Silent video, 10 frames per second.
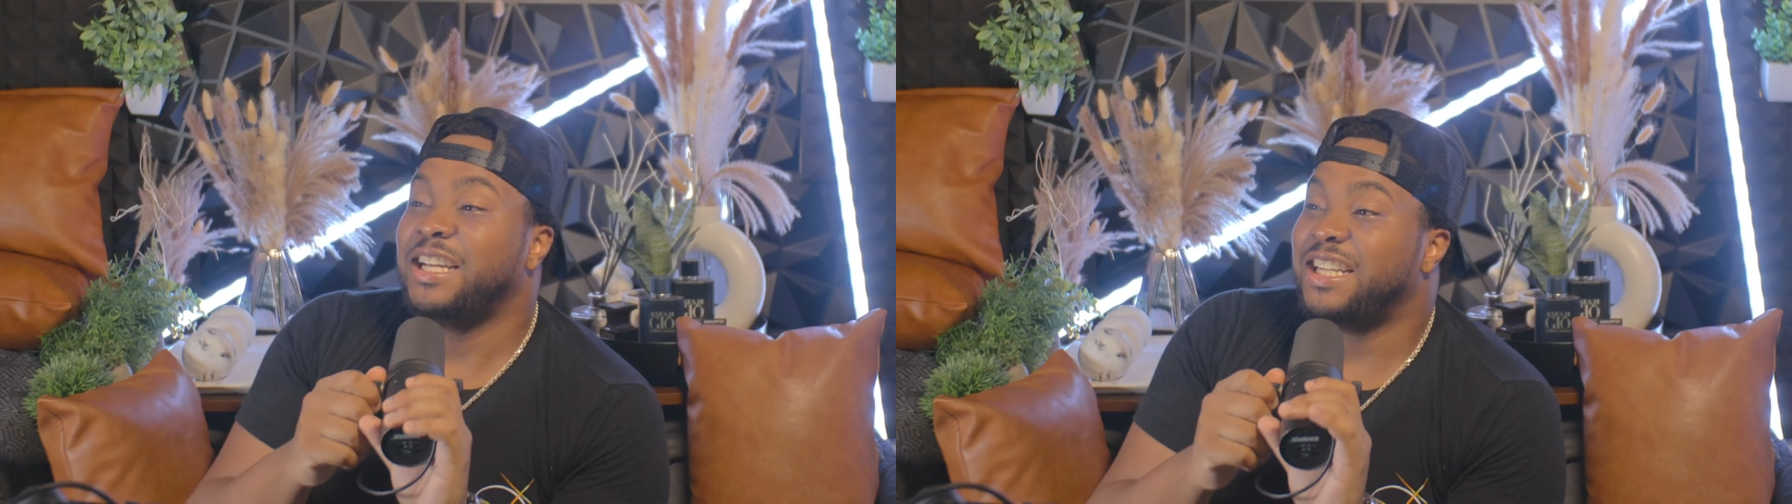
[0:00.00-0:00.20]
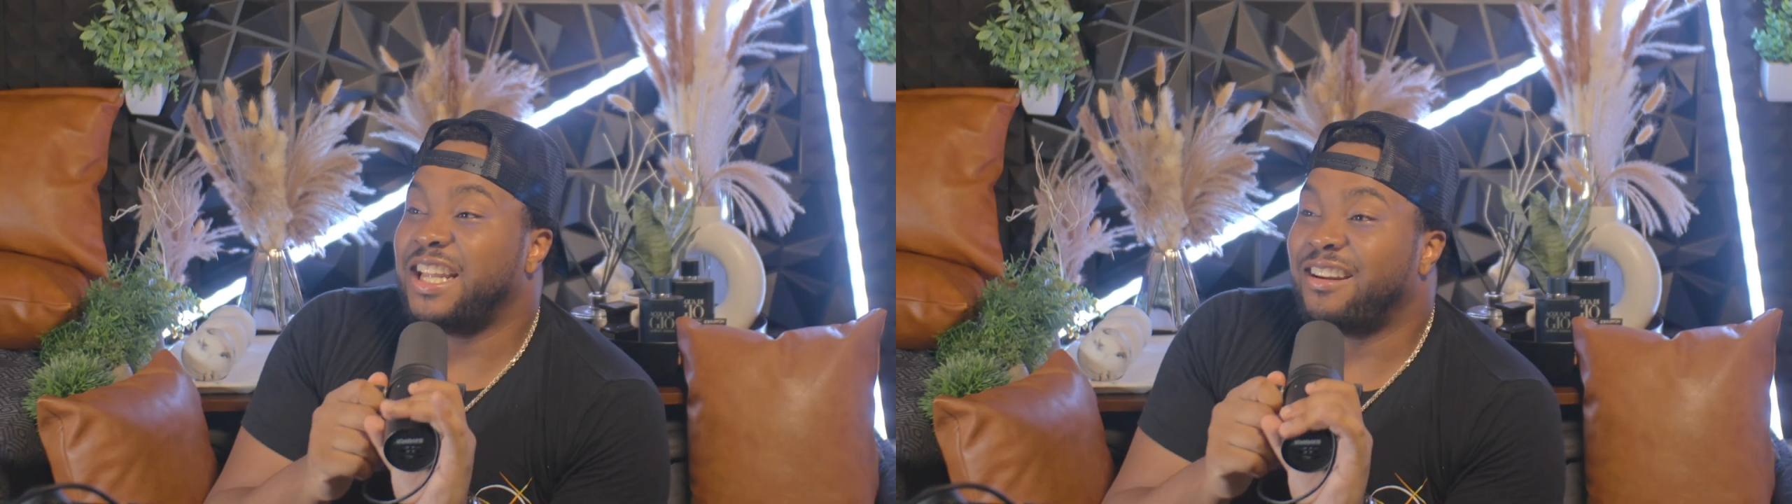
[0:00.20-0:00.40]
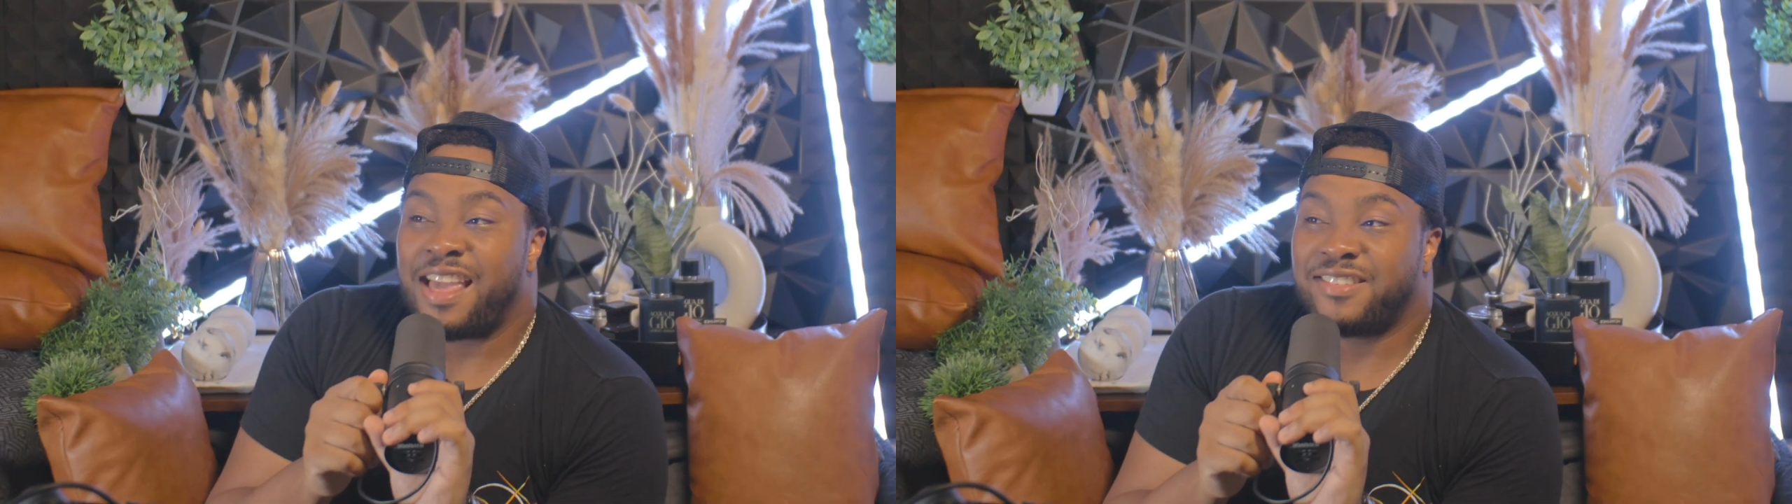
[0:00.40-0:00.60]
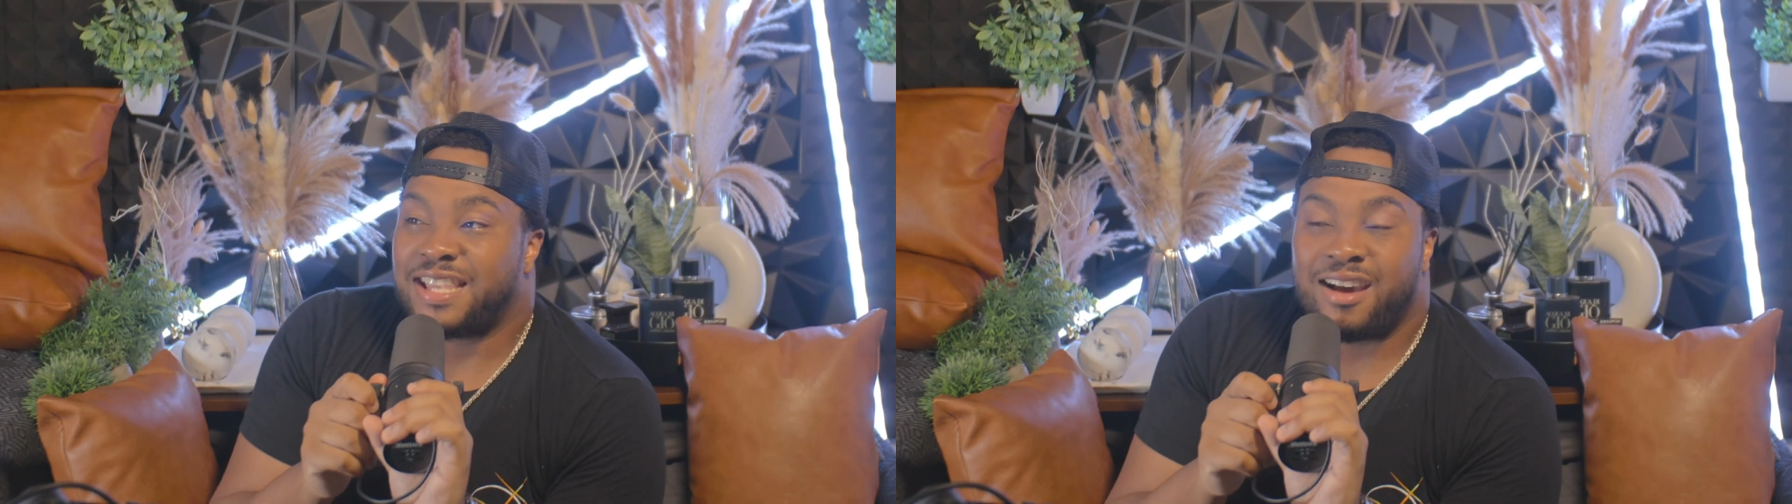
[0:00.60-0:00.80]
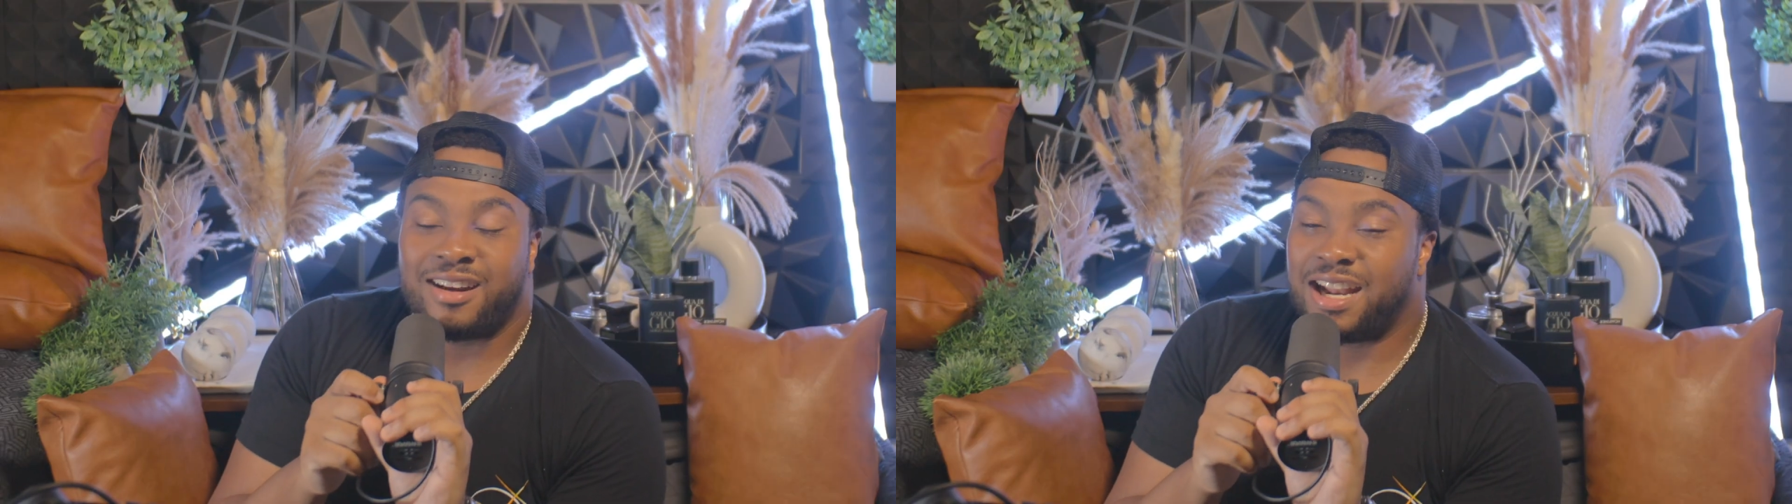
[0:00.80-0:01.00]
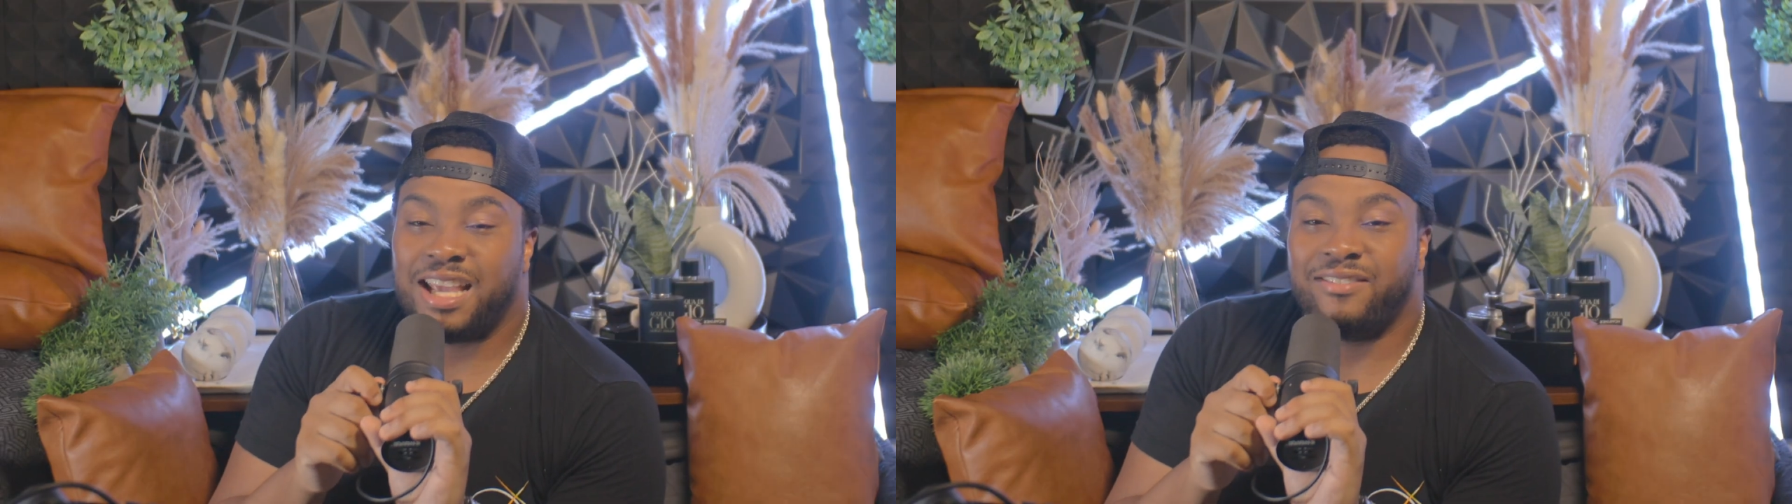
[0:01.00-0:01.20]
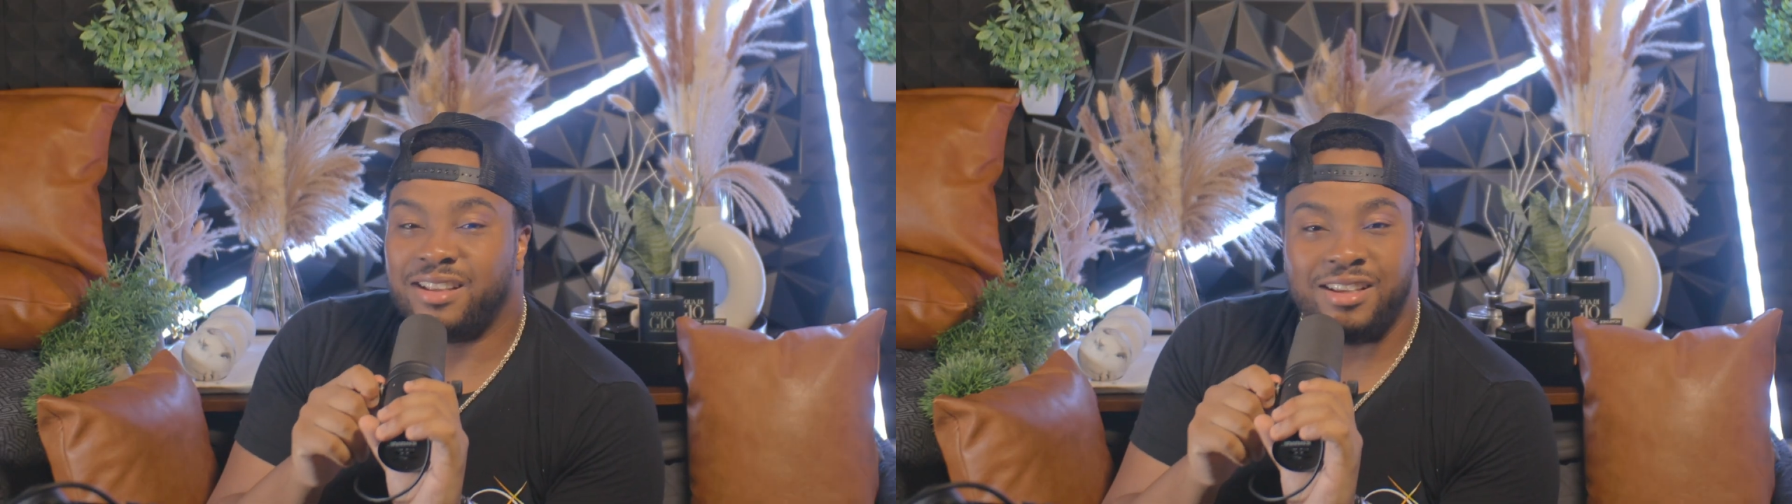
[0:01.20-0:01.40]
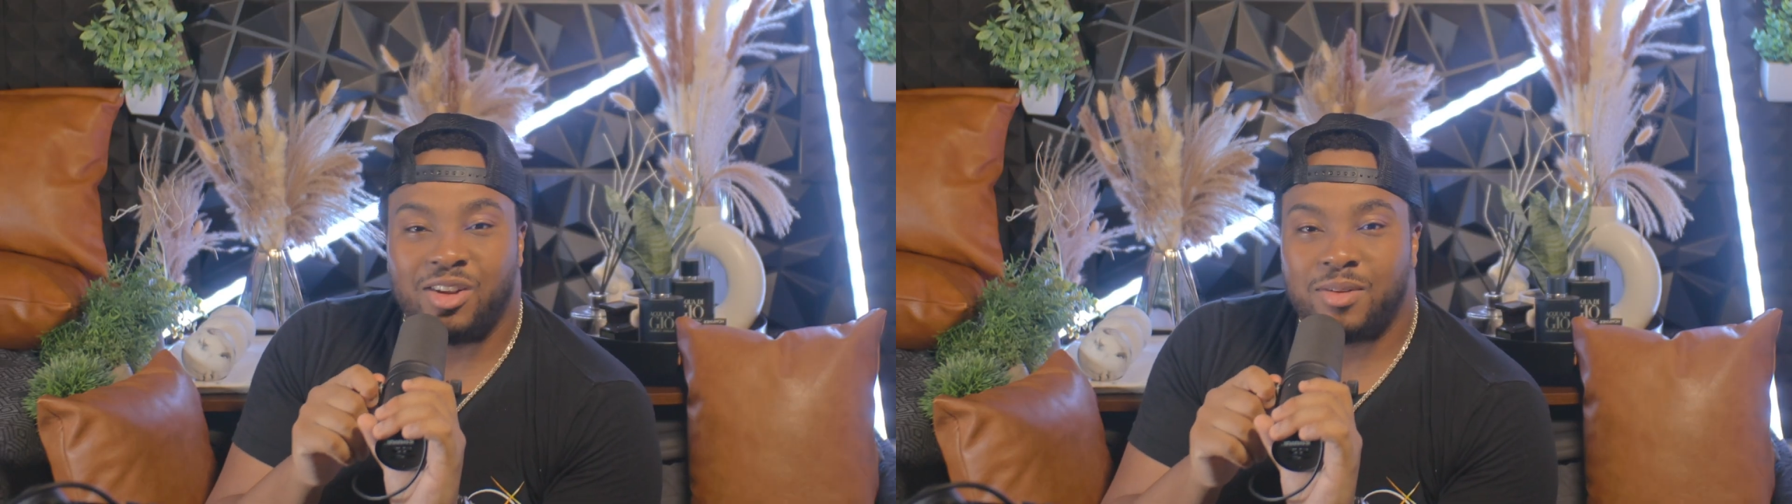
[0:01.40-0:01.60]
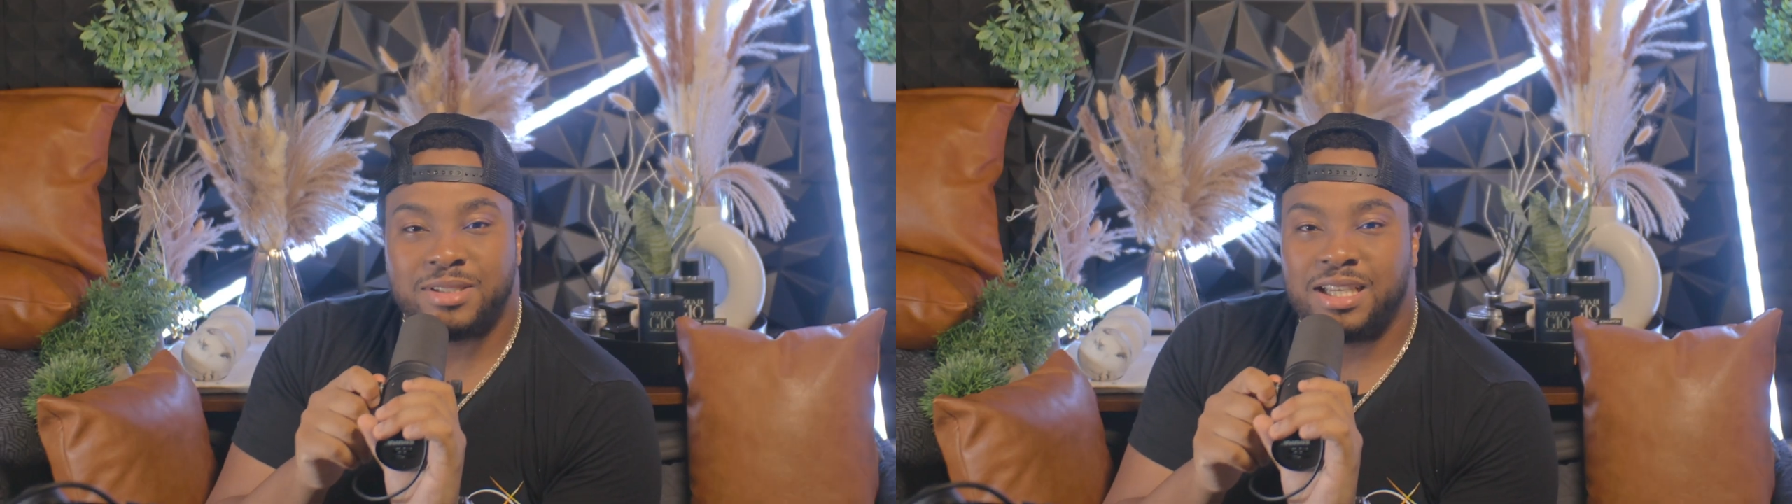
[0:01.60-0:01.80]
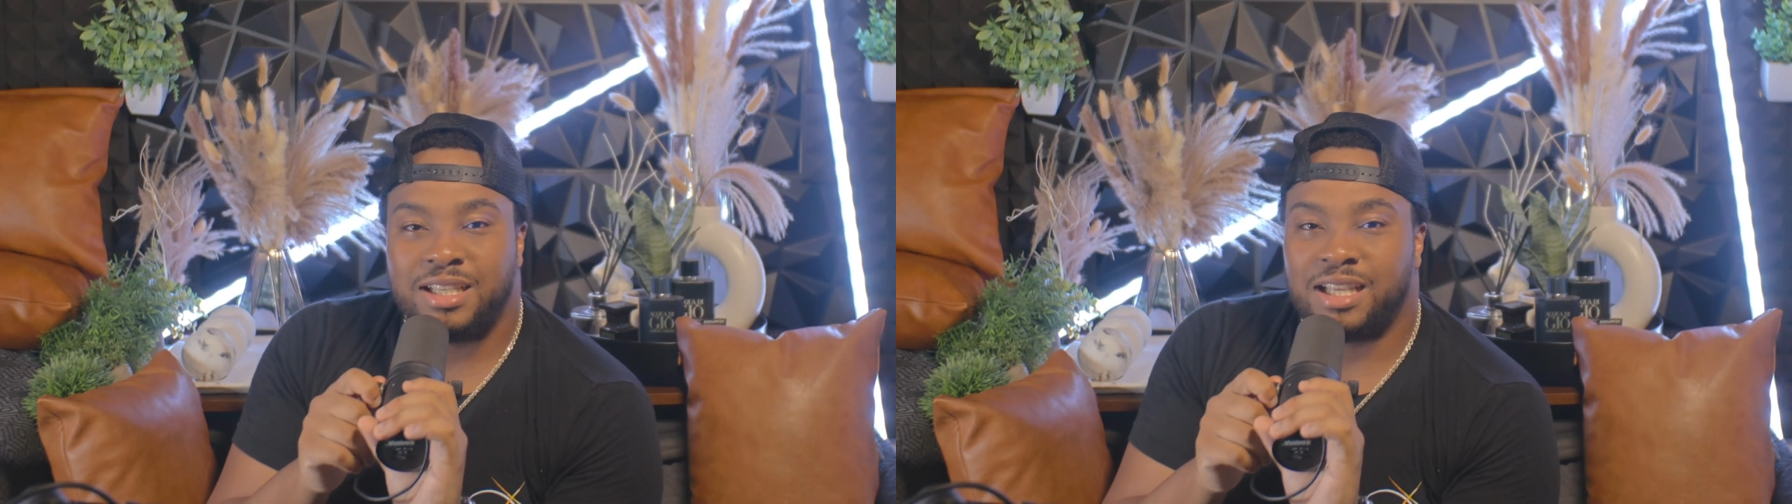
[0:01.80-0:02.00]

their lifestyle not even, you know what I'm saying?